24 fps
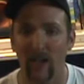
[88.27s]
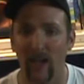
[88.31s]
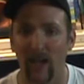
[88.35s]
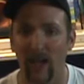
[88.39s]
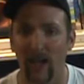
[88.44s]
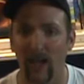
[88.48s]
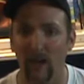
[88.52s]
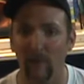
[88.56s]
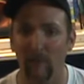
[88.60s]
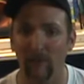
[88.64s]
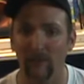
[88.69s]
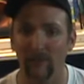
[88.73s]

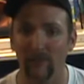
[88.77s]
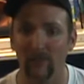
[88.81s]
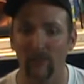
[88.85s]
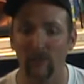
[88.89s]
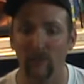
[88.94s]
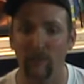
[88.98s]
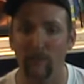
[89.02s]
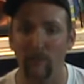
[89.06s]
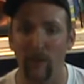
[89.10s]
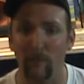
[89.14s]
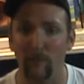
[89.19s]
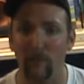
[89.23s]
But just
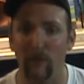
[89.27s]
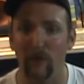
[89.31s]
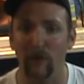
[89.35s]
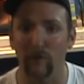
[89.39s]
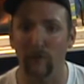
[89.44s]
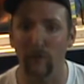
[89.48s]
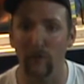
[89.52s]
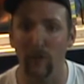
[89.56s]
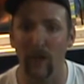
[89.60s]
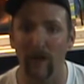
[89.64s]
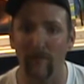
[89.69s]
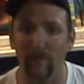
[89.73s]
remember,
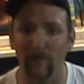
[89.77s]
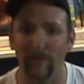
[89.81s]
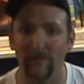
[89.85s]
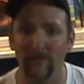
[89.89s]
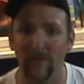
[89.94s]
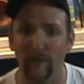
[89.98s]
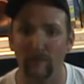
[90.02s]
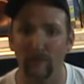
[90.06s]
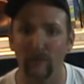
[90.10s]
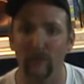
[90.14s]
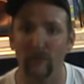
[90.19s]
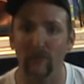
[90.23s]
if you have the
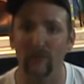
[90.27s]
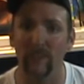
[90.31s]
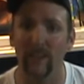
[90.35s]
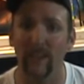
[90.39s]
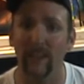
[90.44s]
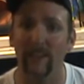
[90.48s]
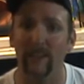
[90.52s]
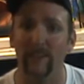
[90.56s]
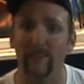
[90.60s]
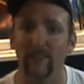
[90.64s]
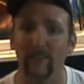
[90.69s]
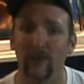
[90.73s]
temperature
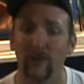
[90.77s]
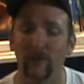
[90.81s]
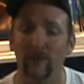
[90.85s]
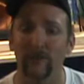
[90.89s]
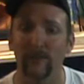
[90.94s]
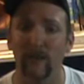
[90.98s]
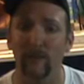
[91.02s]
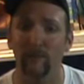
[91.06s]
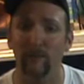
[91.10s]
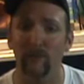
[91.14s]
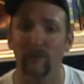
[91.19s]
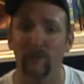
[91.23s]
set at a certain
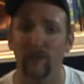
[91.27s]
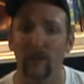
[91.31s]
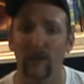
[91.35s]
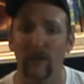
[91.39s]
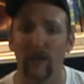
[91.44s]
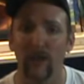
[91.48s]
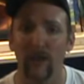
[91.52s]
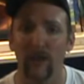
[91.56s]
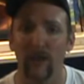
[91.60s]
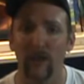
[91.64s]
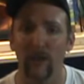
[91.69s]
temperature,